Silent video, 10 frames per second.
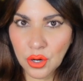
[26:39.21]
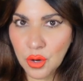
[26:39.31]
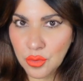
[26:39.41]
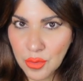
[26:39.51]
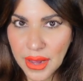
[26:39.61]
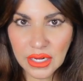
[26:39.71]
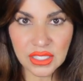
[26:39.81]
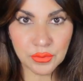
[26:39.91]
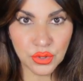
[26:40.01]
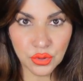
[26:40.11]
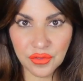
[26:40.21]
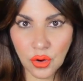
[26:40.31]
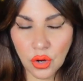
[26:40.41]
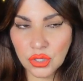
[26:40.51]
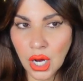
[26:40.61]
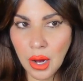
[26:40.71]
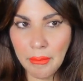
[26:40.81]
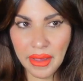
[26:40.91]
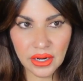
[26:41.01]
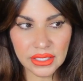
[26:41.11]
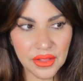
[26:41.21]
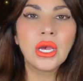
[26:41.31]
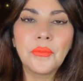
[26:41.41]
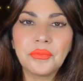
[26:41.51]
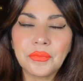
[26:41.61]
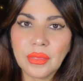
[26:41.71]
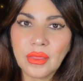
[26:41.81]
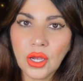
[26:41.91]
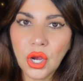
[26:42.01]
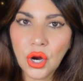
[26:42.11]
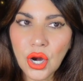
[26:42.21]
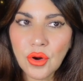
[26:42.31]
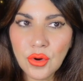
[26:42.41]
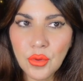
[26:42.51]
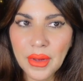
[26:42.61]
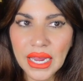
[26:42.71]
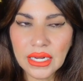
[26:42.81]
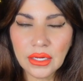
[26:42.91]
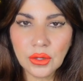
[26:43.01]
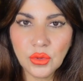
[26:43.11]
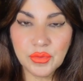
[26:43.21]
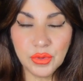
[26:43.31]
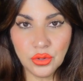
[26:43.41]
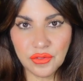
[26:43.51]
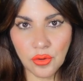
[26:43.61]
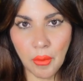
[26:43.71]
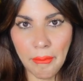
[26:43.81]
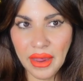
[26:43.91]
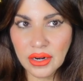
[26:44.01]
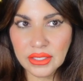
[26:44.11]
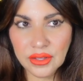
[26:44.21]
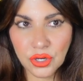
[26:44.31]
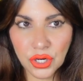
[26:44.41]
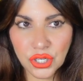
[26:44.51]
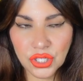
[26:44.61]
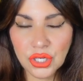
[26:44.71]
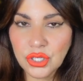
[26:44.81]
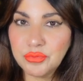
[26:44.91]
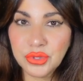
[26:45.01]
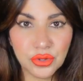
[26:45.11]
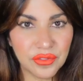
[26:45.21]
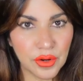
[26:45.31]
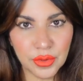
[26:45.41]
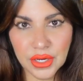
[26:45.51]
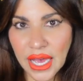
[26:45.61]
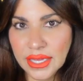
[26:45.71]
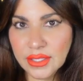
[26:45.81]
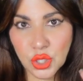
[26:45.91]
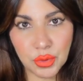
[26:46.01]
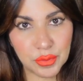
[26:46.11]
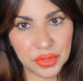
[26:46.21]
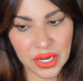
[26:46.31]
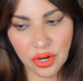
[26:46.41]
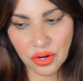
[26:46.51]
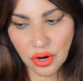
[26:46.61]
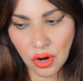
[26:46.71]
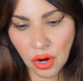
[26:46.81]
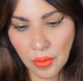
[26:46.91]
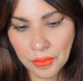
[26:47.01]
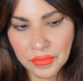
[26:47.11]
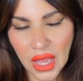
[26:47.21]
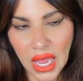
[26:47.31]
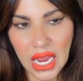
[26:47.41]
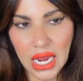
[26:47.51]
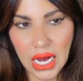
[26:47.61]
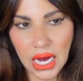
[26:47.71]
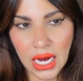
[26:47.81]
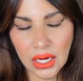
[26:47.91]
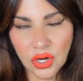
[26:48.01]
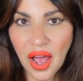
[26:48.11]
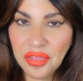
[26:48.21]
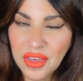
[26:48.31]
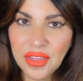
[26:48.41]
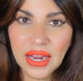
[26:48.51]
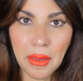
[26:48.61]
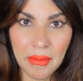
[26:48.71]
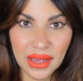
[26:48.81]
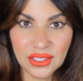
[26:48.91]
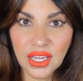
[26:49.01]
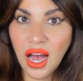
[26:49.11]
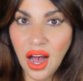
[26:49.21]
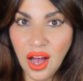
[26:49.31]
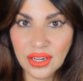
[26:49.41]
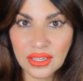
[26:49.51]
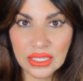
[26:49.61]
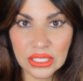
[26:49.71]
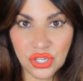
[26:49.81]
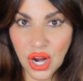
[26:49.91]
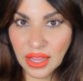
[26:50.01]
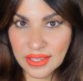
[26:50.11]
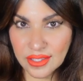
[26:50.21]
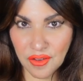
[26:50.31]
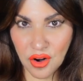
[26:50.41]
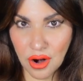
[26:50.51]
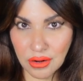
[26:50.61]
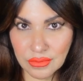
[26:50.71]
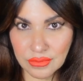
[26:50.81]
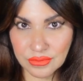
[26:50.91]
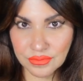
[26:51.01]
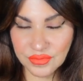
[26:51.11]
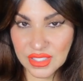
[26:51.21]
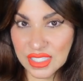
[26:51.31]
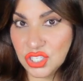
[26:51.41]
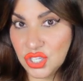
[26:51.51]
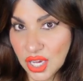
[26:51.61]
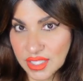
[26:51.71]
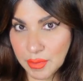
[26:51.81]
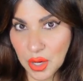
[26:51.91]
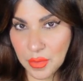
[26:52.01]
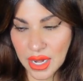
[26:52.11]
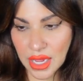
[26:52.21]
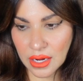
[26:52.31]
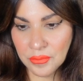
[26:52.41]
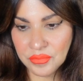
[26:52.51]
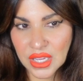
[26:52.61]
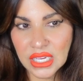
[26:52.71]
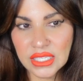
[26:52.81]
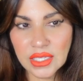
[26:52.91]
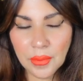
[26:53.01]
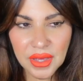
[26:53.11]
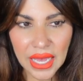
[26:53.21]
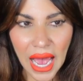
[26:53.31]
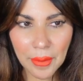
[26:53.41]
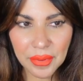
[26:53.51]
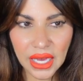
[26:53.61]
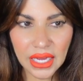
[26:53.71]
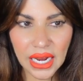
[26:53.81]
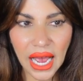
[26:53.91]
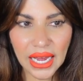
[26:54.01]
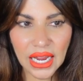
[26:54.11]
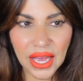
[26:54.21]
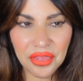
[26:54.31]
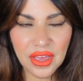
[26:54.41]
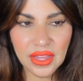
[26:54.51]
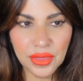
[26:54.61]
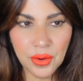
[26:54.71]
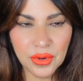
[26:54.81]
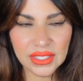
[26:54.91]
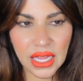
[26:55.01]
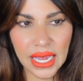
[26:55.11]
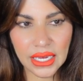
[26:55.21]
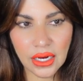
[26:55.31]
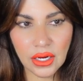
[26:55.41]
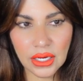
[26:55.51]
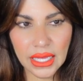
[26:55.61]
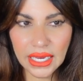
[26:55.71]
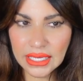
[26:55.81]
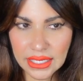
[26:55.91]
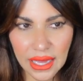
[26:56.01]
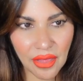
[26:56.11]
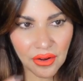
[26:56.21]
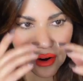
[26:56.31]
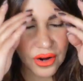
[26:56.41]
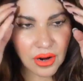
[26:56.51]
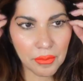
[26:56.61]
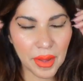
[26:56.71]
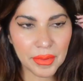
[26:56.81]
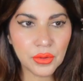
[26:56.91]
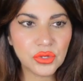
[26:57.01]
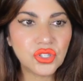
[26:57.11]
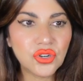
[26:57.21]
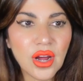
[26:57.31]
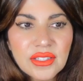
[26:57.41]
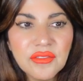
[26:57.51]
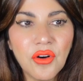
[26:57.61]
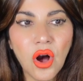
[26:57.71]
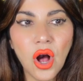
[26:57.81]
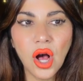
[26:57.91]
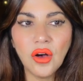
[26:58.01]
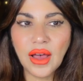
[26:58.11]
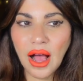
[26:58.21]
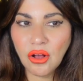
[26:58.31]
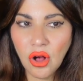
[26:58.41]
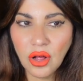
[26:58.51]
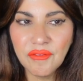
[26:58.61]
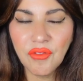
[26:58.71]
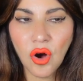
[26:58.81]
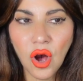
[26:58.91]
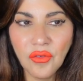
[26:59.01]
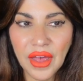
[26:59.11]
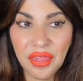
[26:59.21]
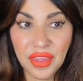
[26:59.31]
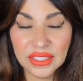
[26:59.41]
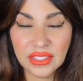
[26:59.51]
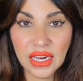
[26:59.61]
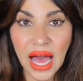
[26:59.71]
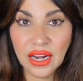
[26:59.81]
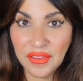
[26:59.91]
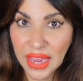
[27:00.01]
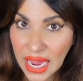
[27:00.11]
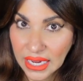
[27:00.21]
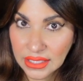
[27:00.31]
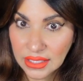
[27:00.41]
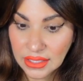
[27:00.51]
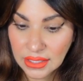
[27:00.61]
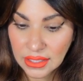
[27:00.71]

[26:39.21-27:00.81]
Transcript: Her roommate is beautiful, Meredith. Her roommate was beautiful, Meredith Kercher, beautiful brunette, super pretty girl. And I think that Amanda got jealous of her. This is just my opinion. Something happened, and I think that there was like getting together, maybe there was drugs involved, alcohol involved, and things got out of hand.